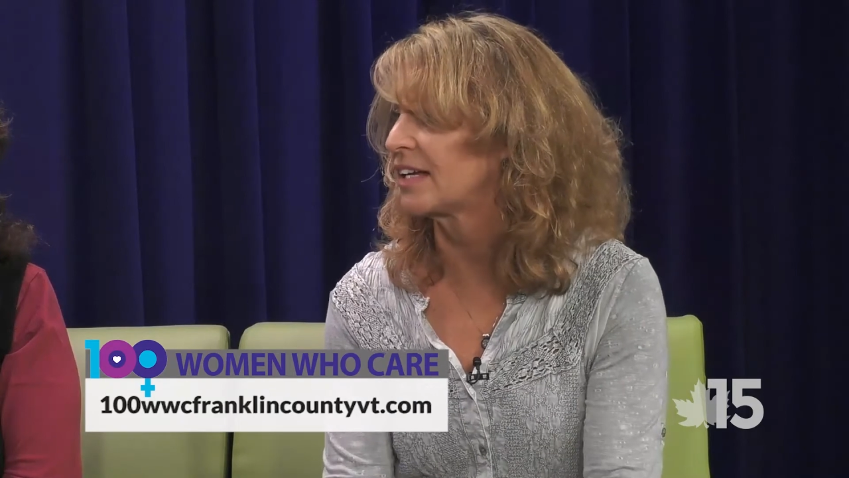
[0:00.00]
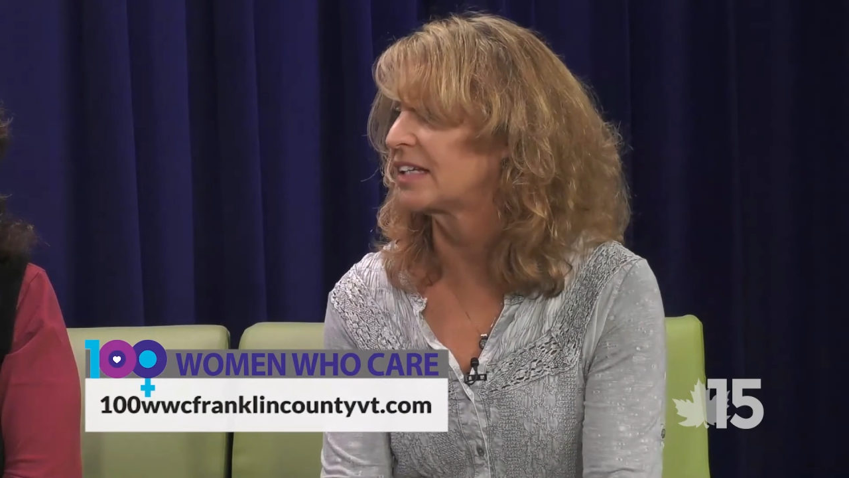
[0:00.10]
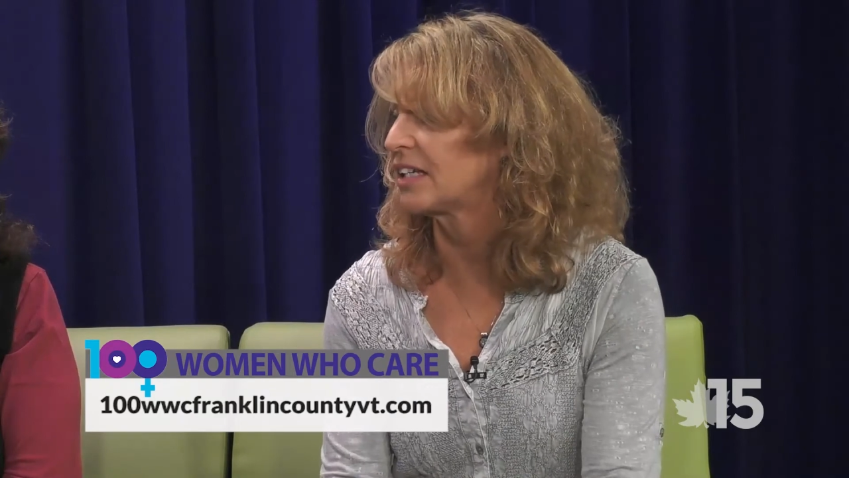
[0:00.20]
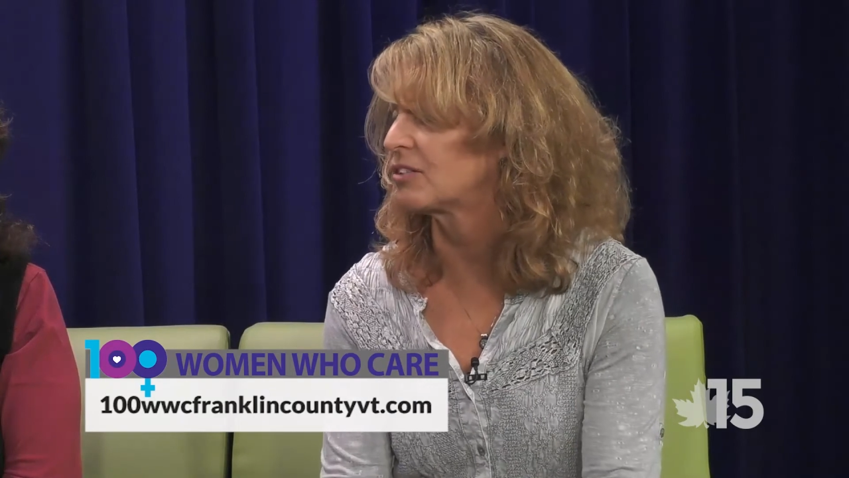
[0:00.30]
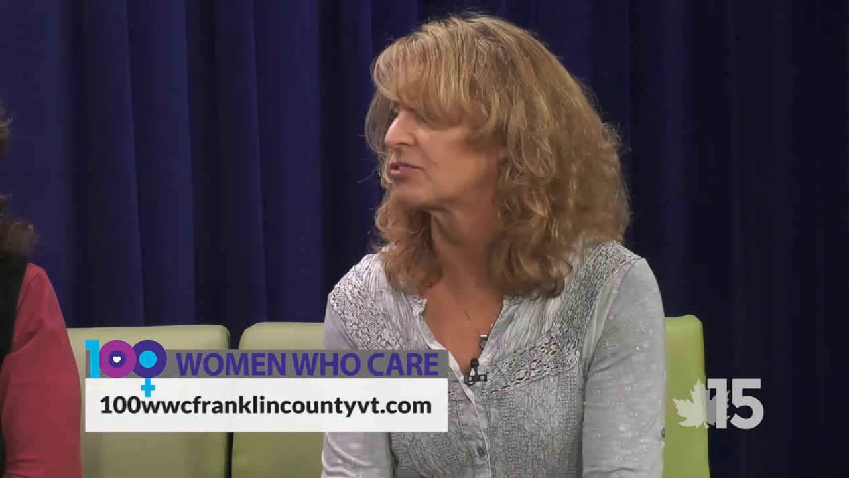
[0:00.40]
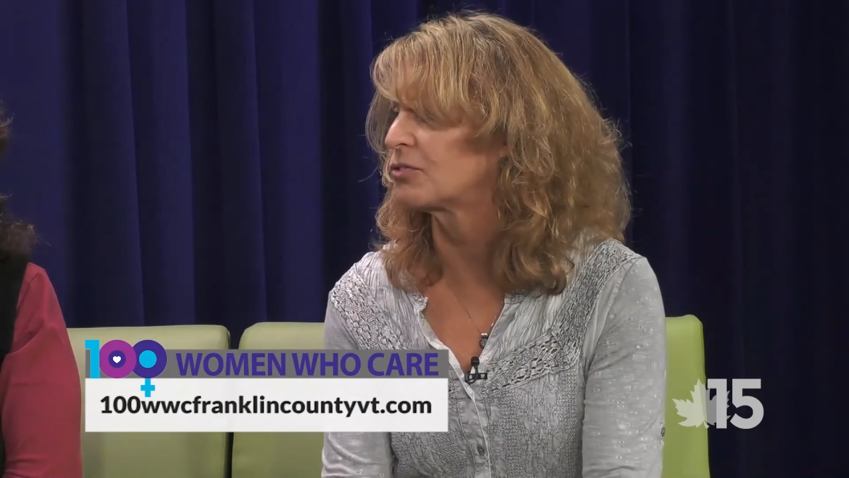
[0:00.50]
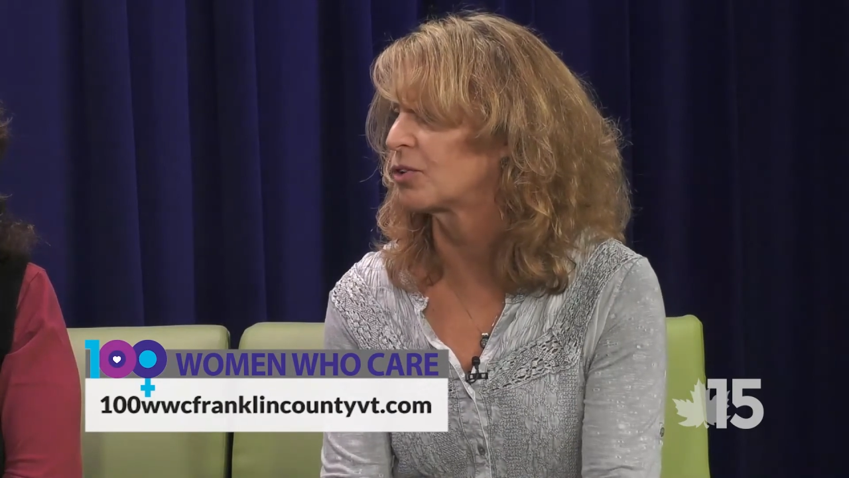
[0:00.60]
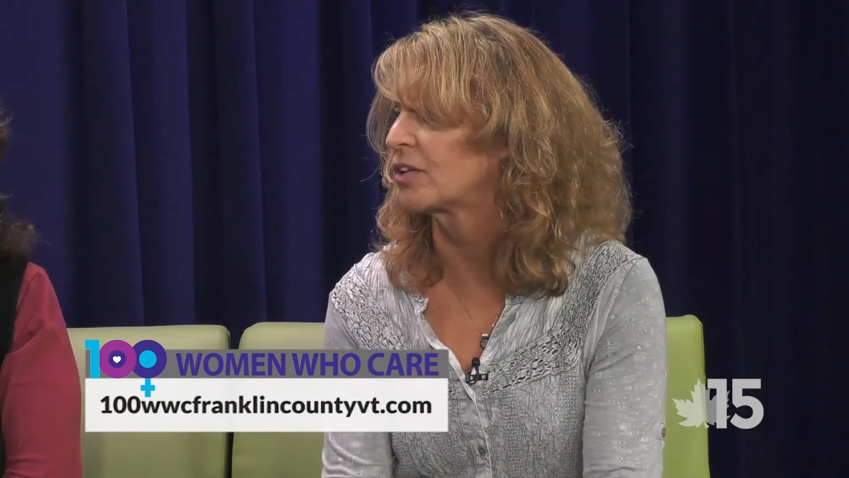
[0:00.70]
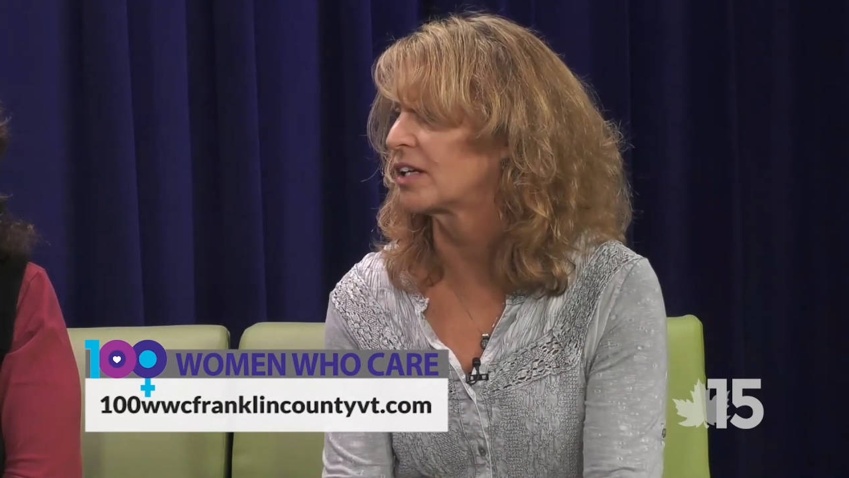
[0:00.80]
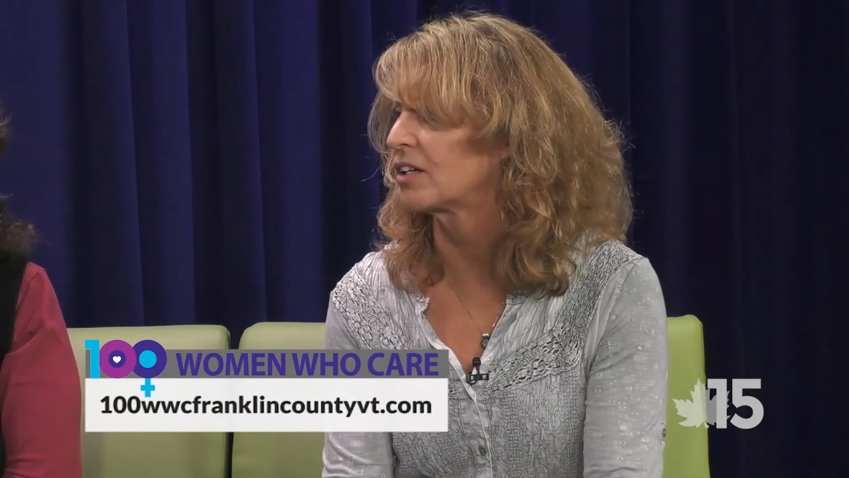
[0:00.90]
a gift
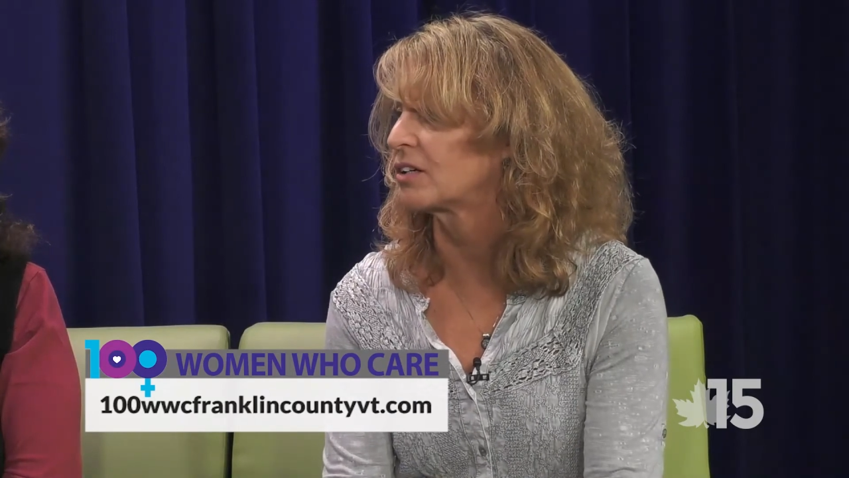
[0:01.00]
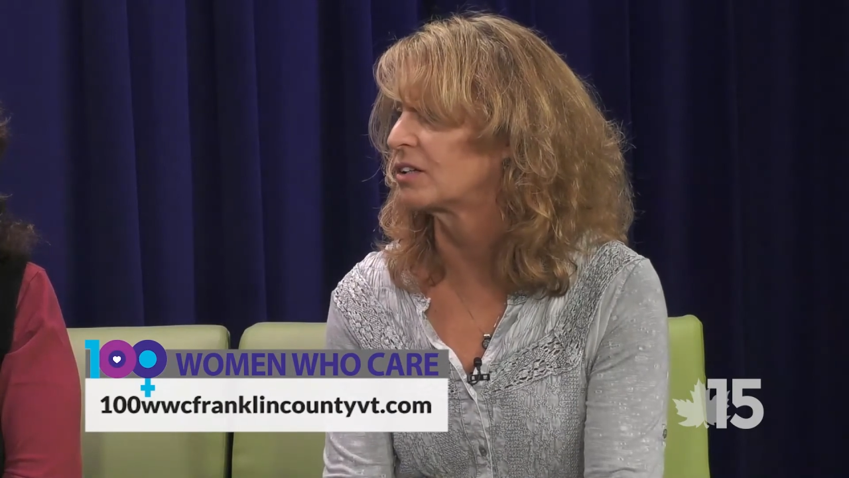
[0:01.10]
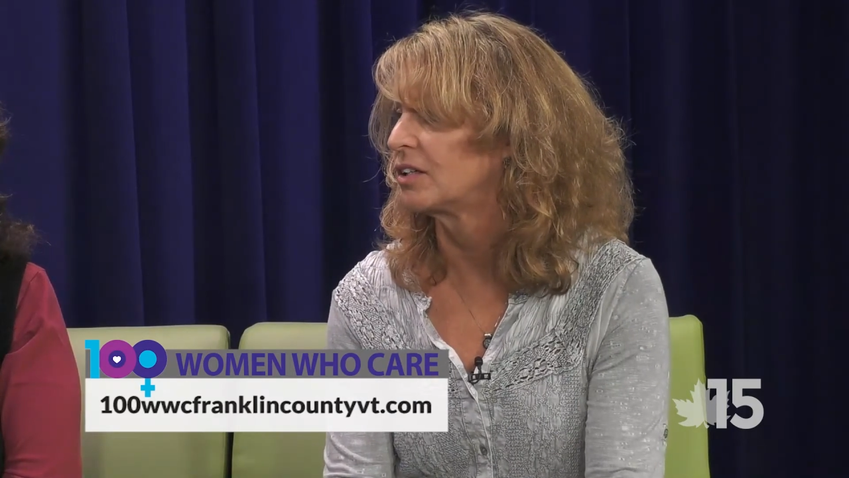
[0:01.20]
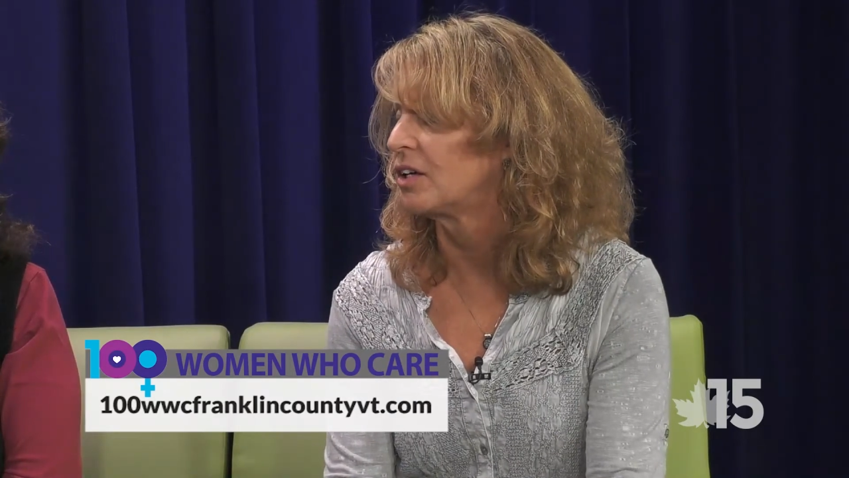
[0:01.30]
for their